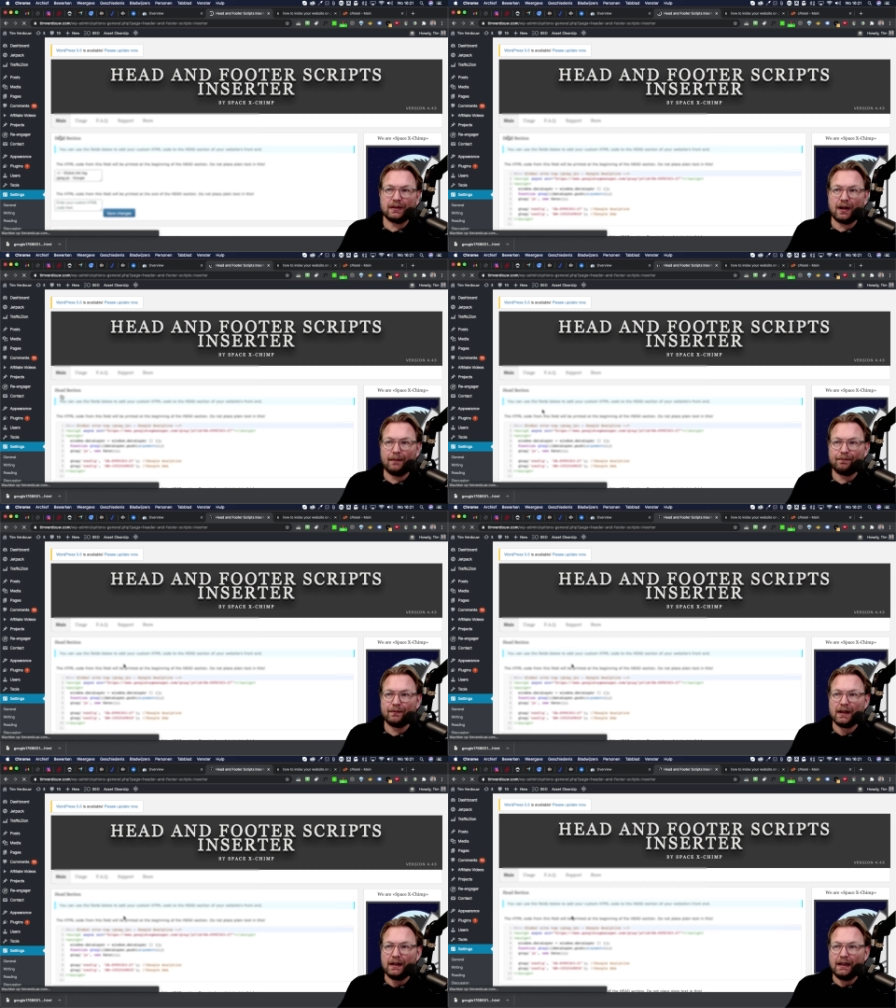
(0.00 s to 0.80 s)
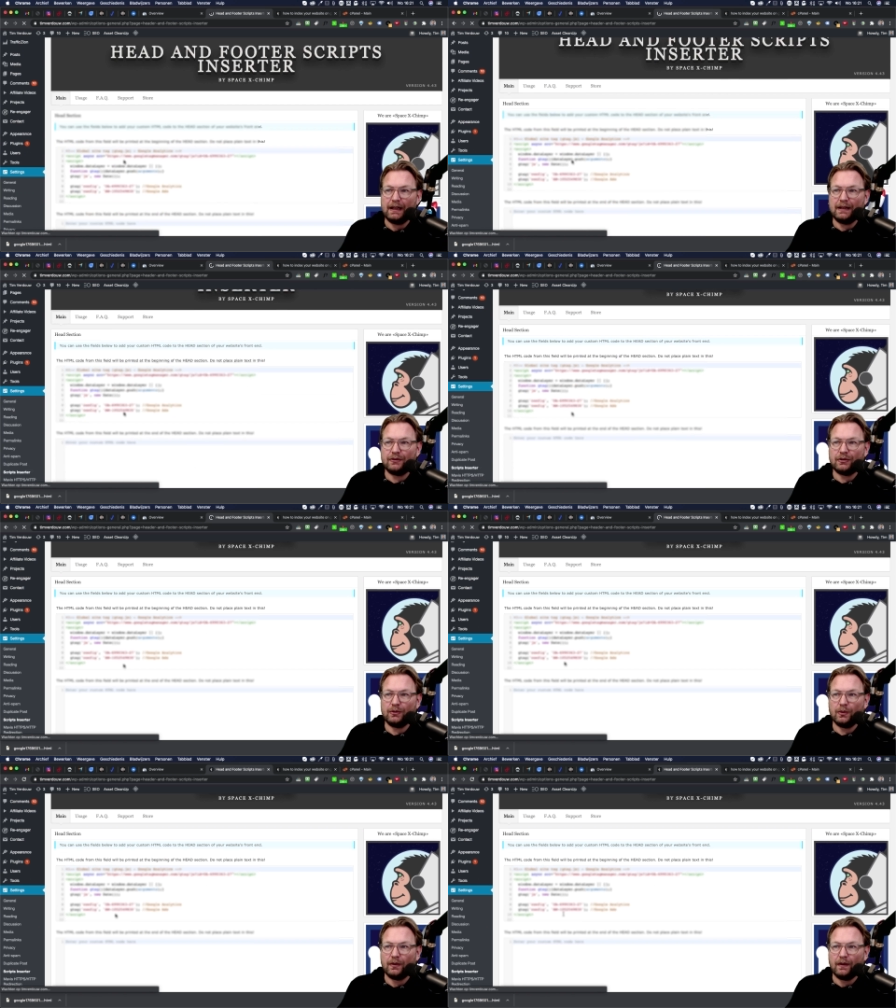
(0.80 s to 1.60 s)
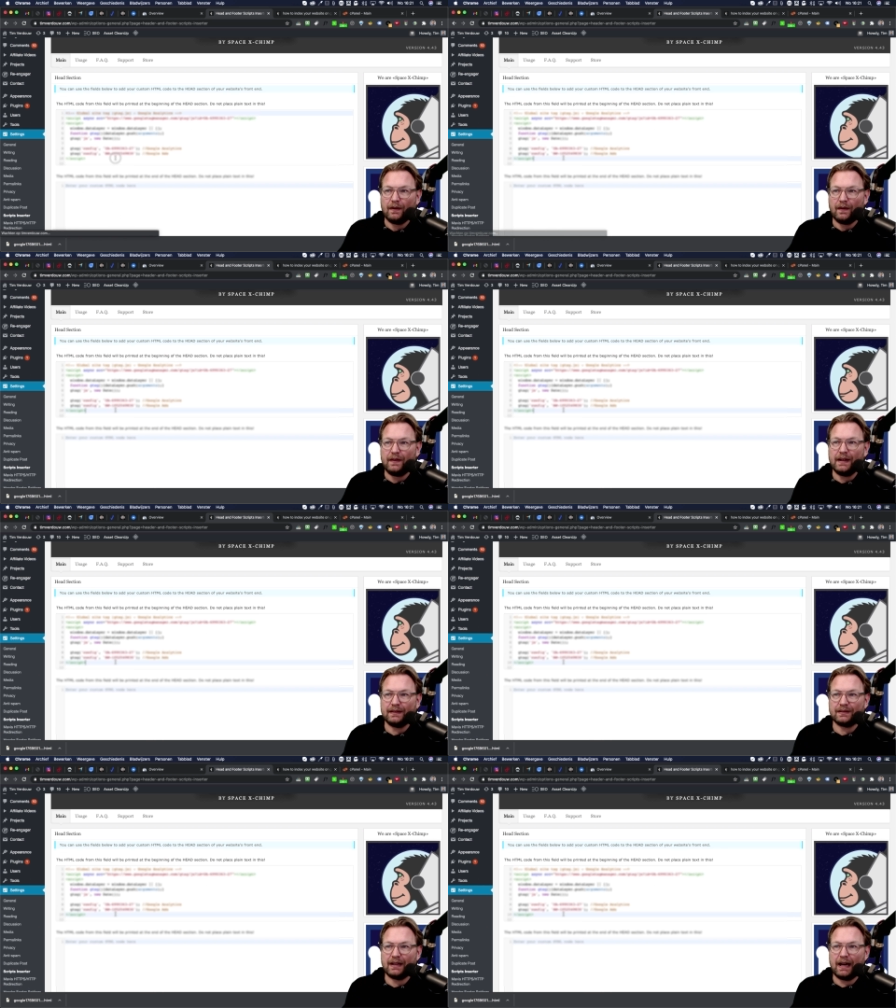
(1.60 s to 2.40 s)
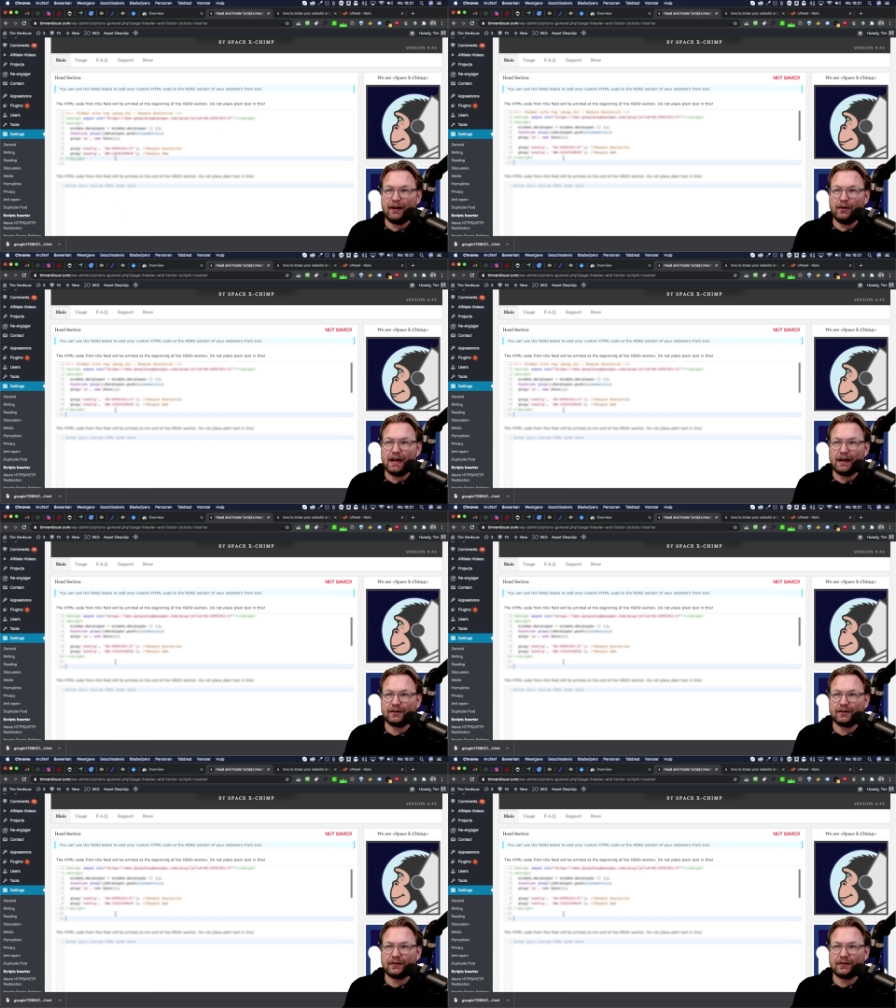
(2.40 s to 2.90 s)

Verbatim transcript: cut into this area.